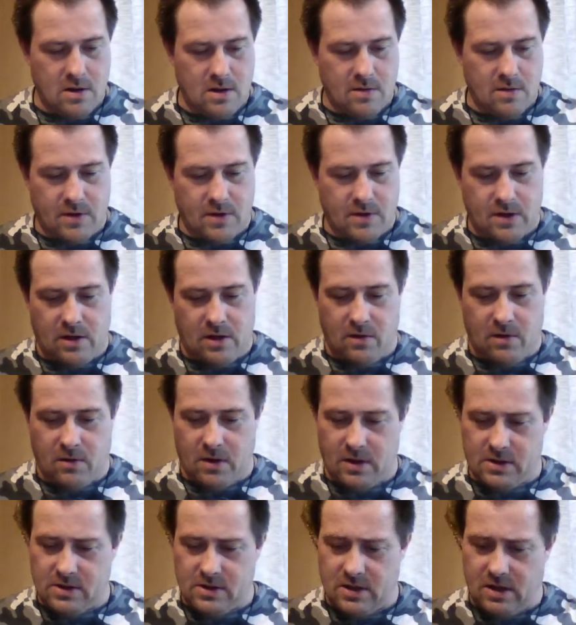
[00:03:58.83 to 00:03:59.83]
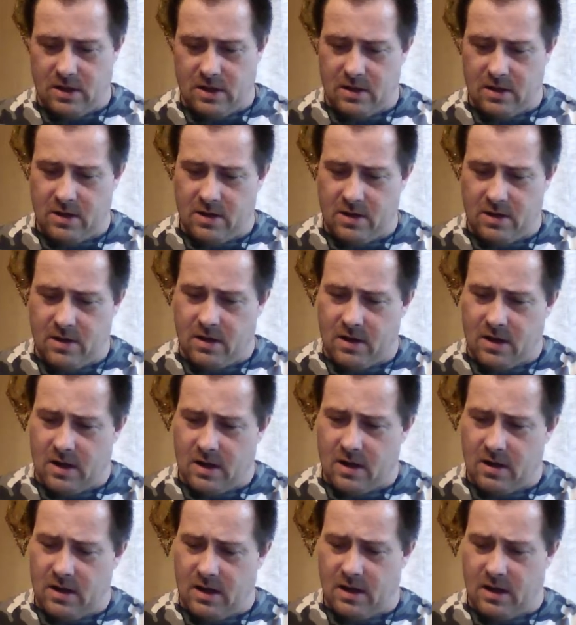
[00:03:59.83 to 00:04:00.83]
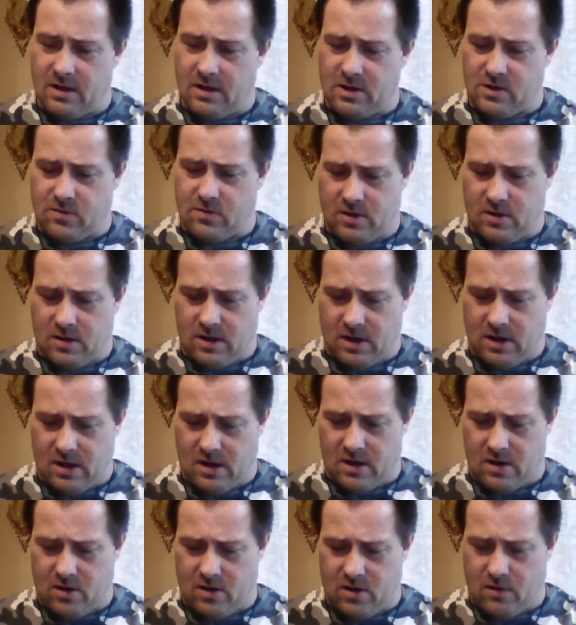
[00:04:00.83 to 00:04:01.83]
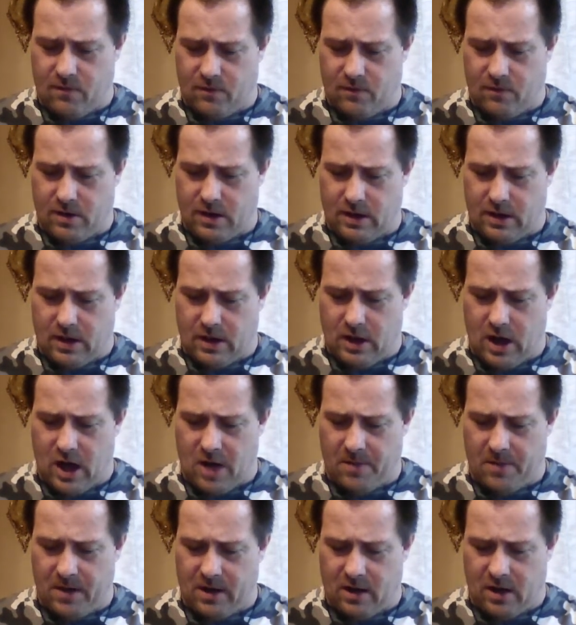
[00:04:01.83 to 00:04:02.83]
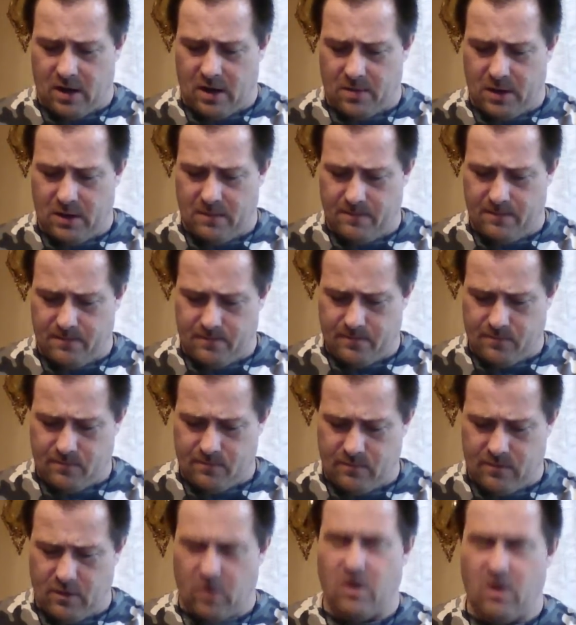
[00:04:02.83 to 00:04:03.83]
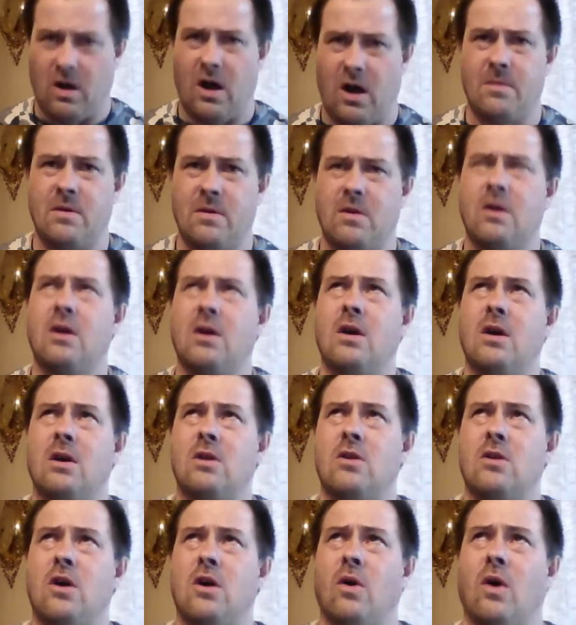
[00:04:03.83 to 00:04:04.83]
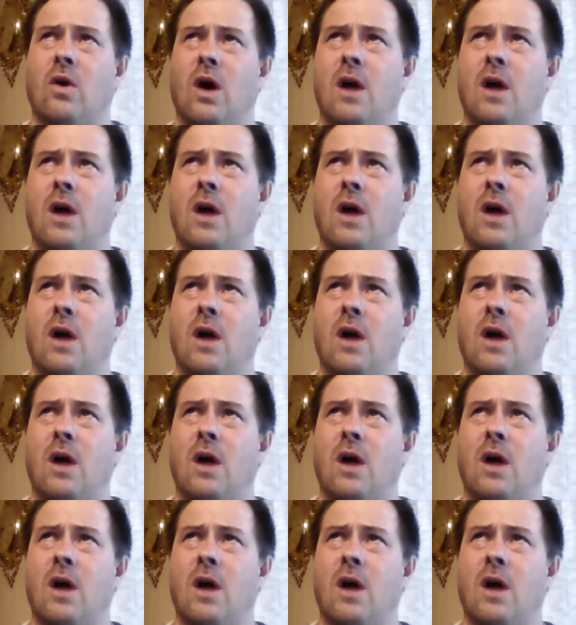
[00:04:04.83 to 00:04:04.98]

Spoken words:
But anyways, and then I got this one. I got it over at a Hobby Lobby, or Hobby, no